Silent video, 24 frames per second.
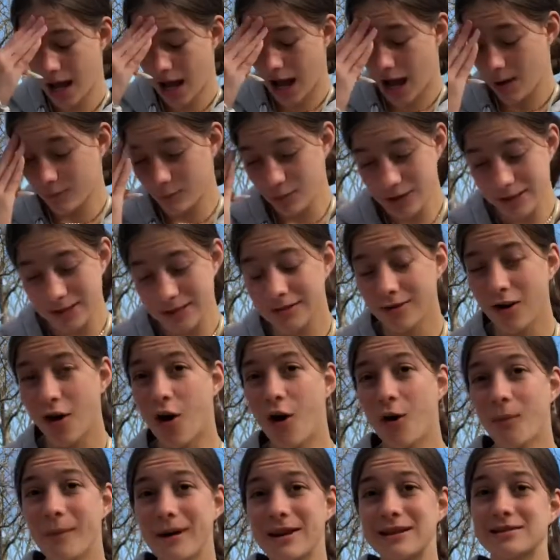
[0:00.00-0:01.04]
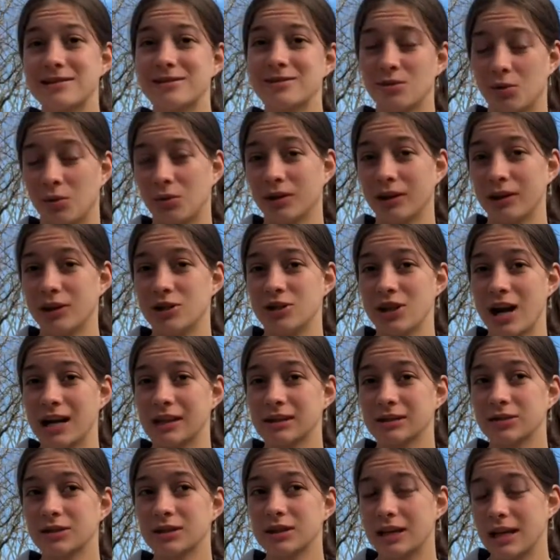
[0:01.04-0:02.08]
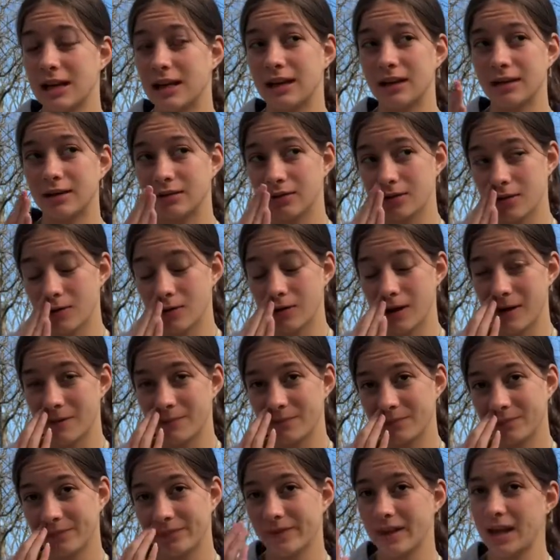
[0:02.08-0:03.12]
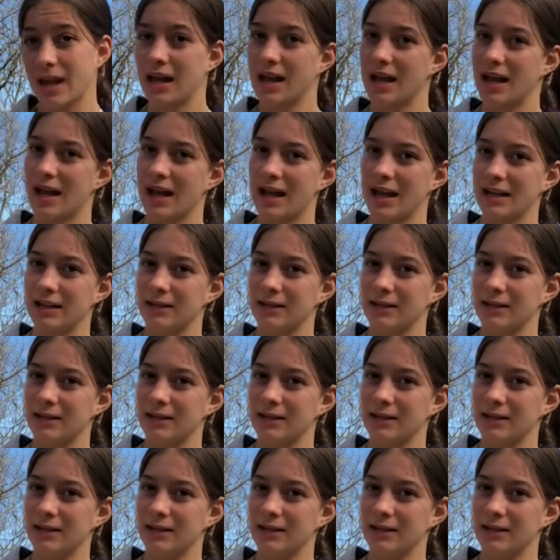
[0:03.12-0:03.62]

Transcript: I'm wasting all my storage. I literally can't. Okay.